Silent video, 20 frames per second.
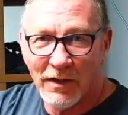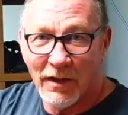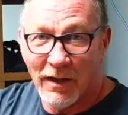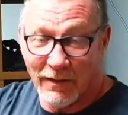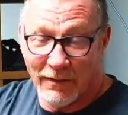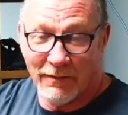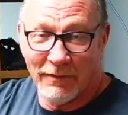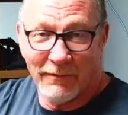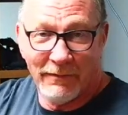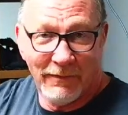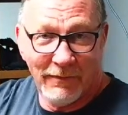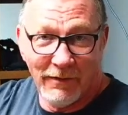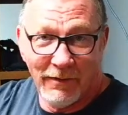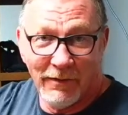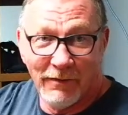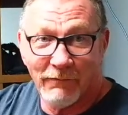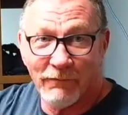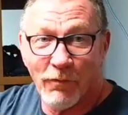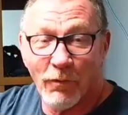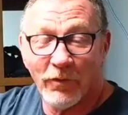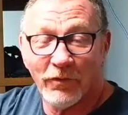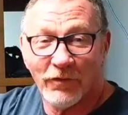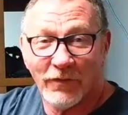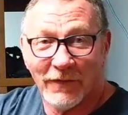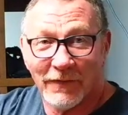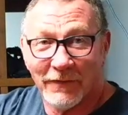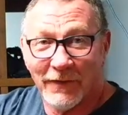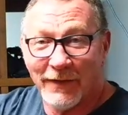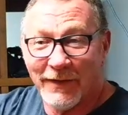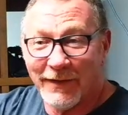And
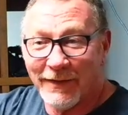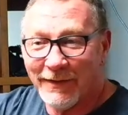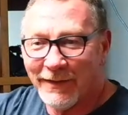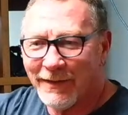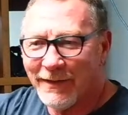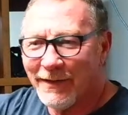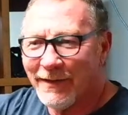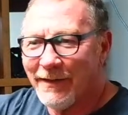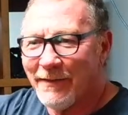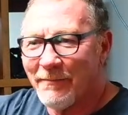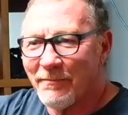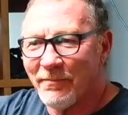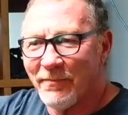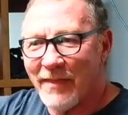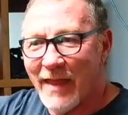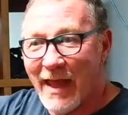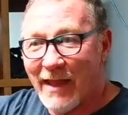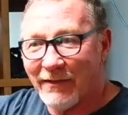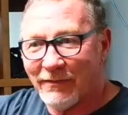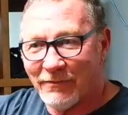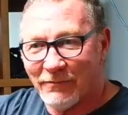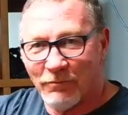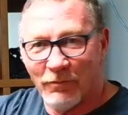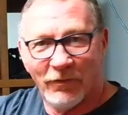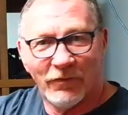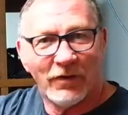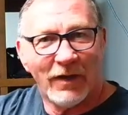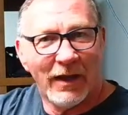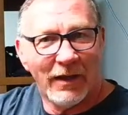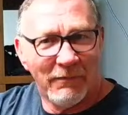unfortunately, that
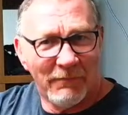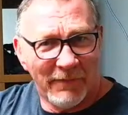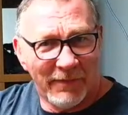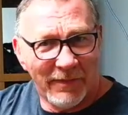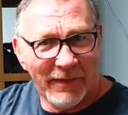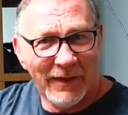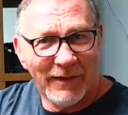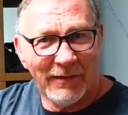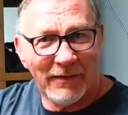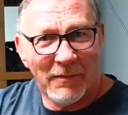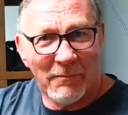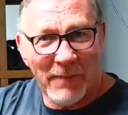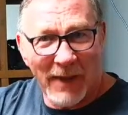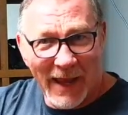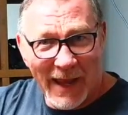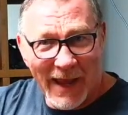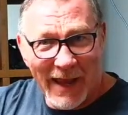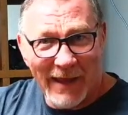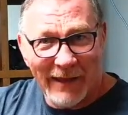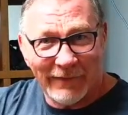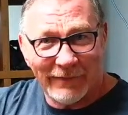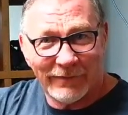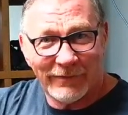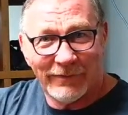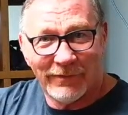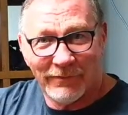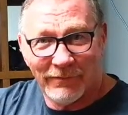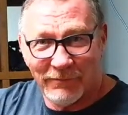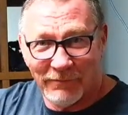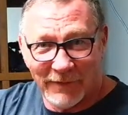was kind of a thing of the
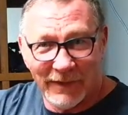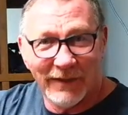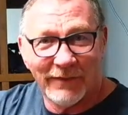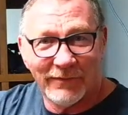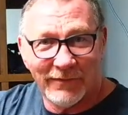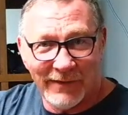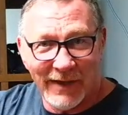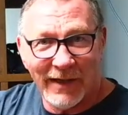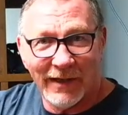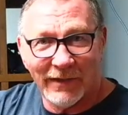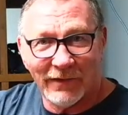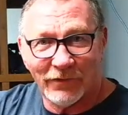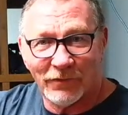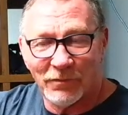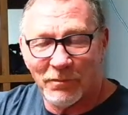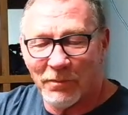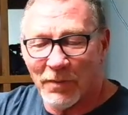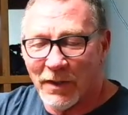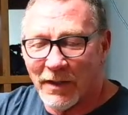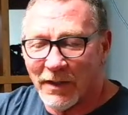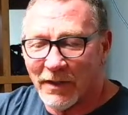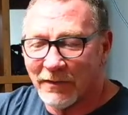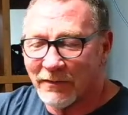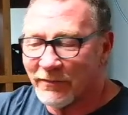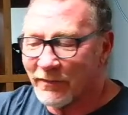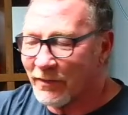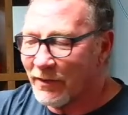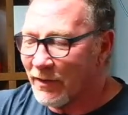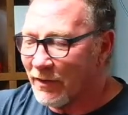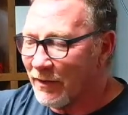past these days, but
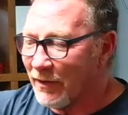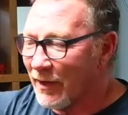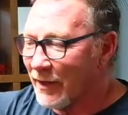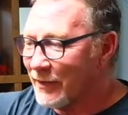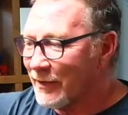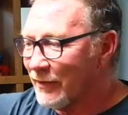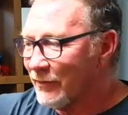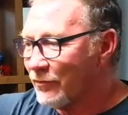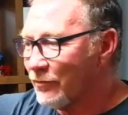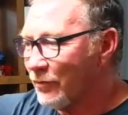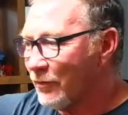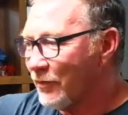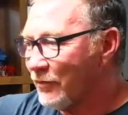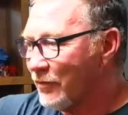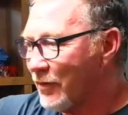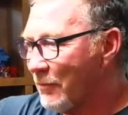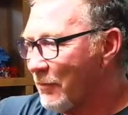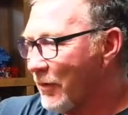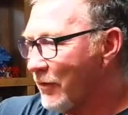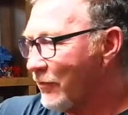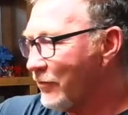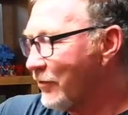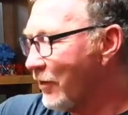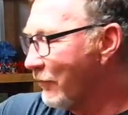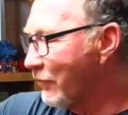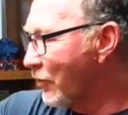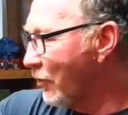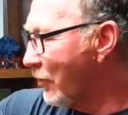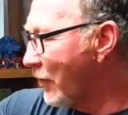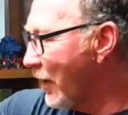I guess with some of the
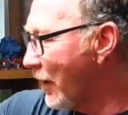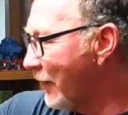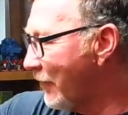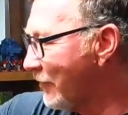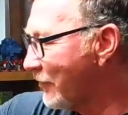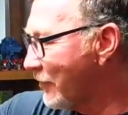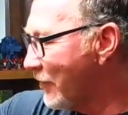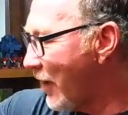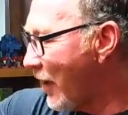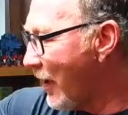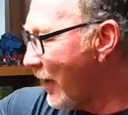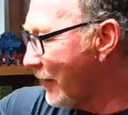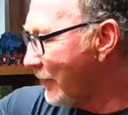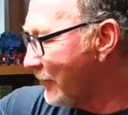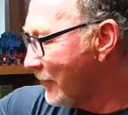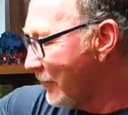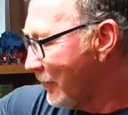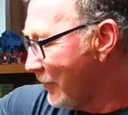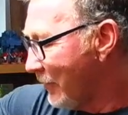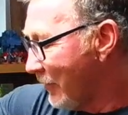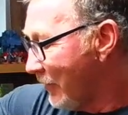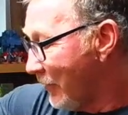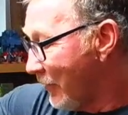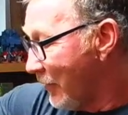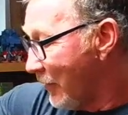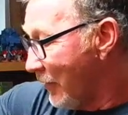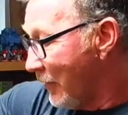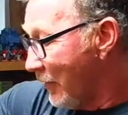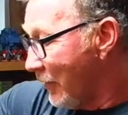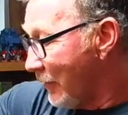stuff going on, it's not.
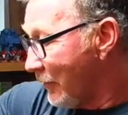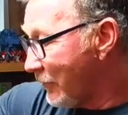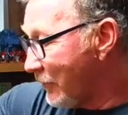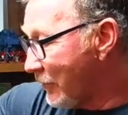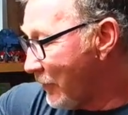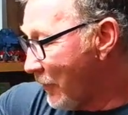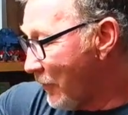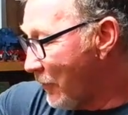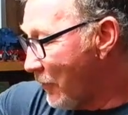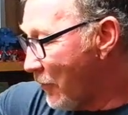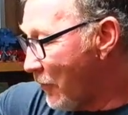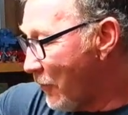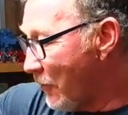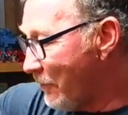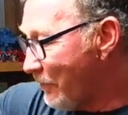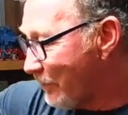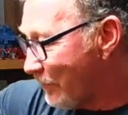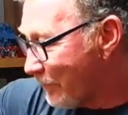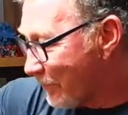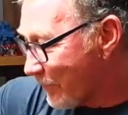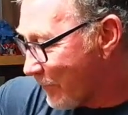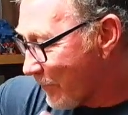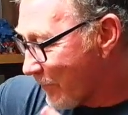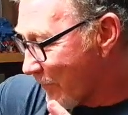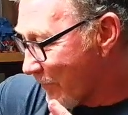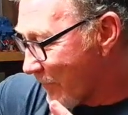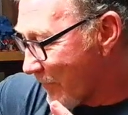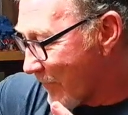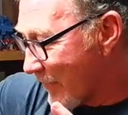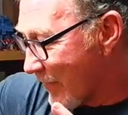So,
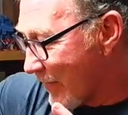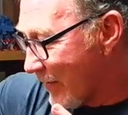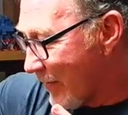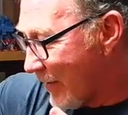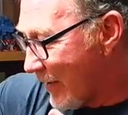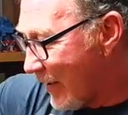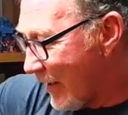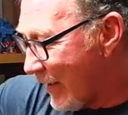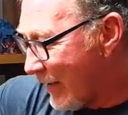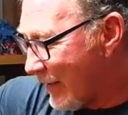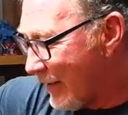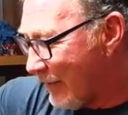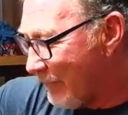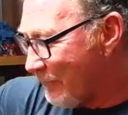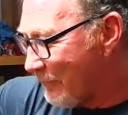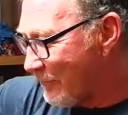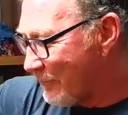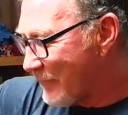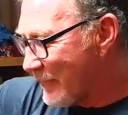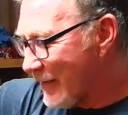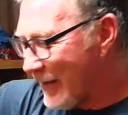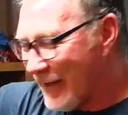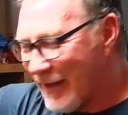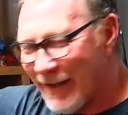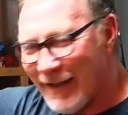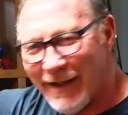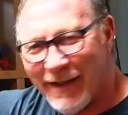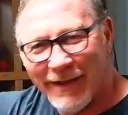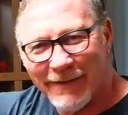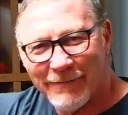and I'm
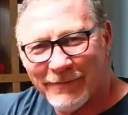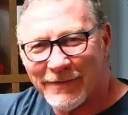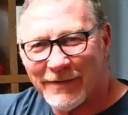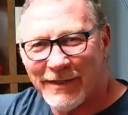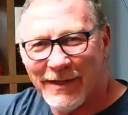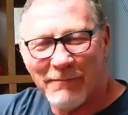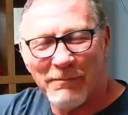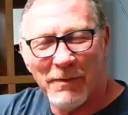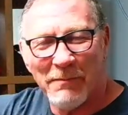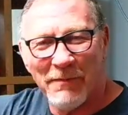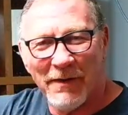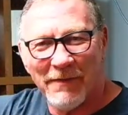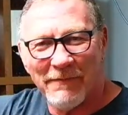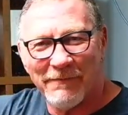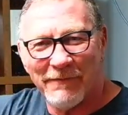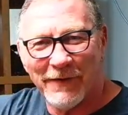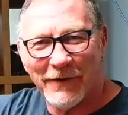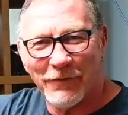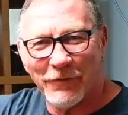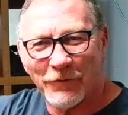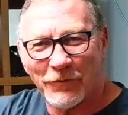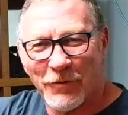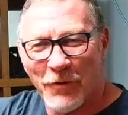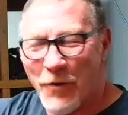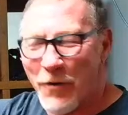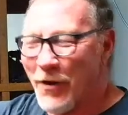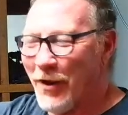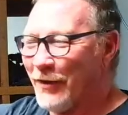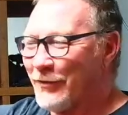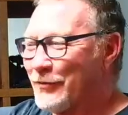keeping my fingers
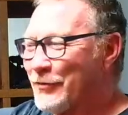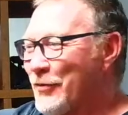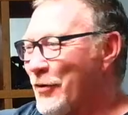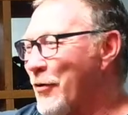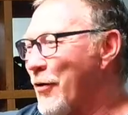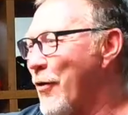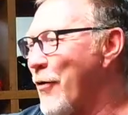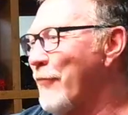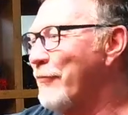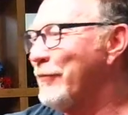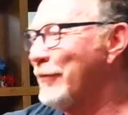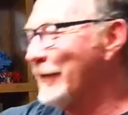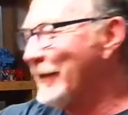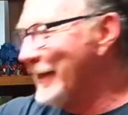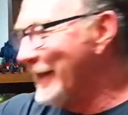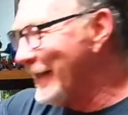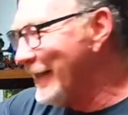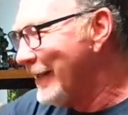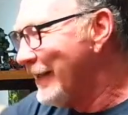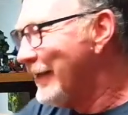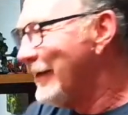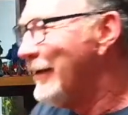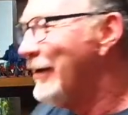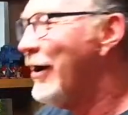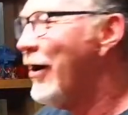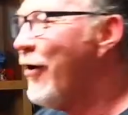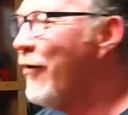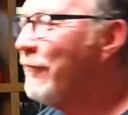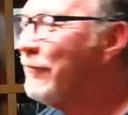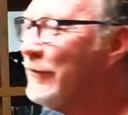crossed. So hopefully
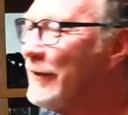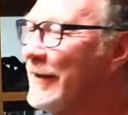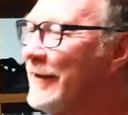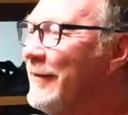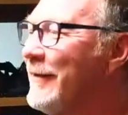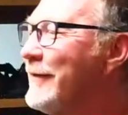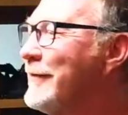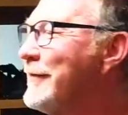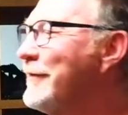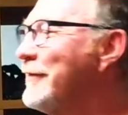this